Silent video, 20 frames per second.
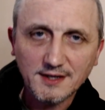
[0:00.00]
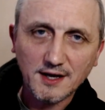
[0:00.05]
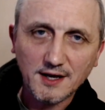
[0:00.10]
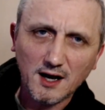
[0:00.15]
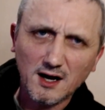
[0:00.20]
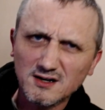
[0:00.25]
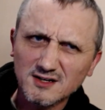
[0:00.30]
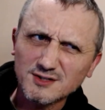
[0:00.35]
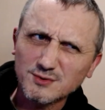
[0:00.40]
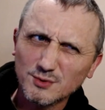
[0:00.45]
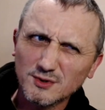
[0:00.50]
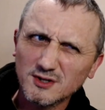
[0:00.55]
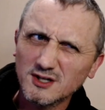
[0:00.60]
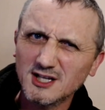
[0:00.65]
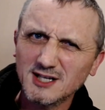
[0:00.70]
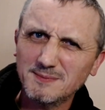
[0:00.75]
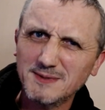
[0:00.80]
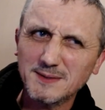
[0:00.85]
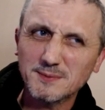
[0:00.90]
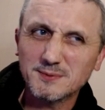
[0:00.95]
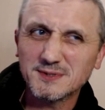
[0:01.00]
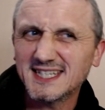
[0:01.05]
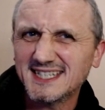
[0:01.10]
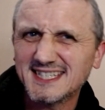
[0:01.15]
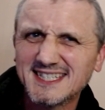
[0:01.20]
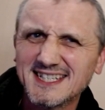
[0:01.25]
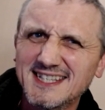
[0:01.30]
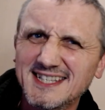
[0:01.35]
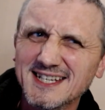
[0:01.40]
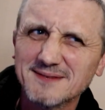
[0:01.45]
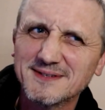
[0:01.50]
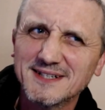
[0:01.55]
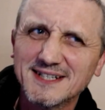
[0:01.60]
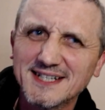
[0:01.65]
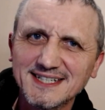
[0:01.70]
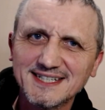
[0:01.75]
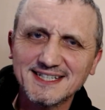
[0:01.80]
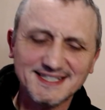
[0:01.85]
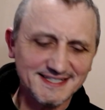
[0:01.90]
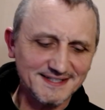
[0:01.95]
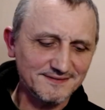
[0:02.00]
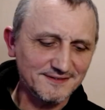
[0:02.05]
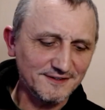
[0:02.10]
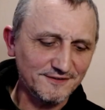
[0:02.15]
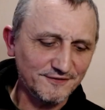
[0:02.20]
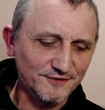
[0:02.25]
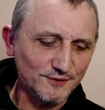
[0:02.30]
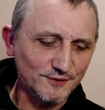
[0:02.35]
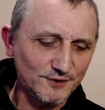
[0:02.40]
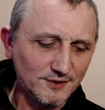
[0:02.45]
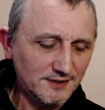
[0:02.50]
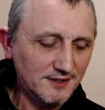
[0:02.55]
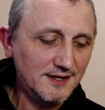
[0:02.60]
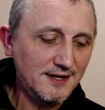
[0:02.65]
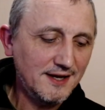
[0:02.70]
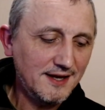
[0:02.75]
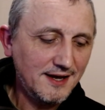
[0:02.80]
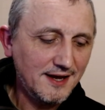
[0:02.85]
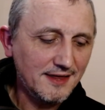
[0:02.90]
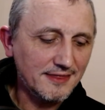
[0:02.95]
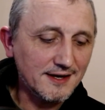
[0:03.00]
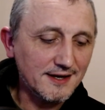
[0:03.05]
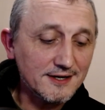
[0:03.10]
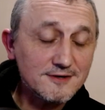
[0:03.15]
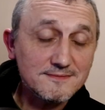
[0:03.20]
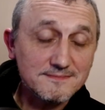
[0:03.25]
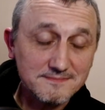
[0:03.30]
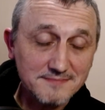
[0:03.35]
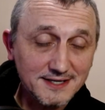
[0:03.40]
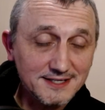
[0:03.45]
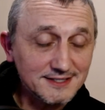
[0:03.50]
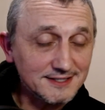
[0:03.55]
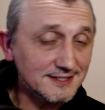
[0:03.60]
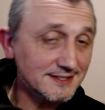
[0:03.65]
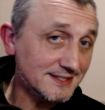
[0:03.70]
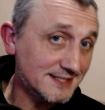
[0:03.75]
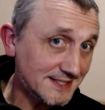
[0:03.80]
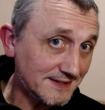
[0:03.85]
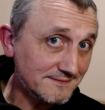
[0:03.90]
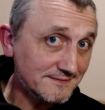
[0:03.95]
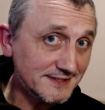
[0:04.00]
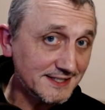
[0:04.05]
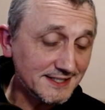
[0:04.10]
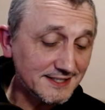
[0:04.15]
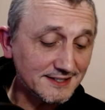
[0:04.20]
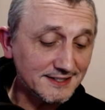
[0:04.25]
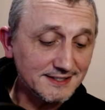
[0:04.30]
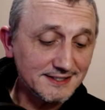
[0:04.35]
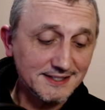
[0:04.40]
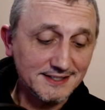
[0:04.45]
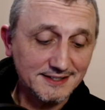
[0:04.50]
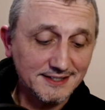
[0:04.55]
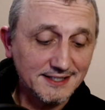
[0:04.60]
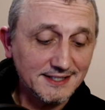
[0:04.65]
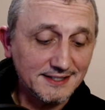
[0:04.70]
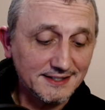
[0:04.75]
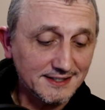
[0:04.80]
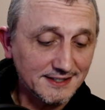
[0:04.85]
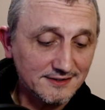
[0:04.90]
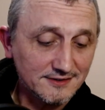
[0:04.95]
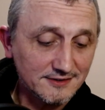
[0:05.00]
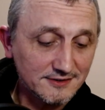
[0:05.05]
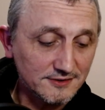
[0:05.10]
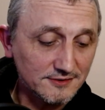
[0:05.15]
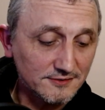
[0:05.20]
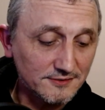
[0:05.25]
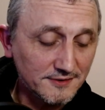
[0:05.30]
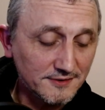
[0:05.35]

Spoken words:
Oh, it's what the early people said something about 1874. They don't mention 1799 in there at all.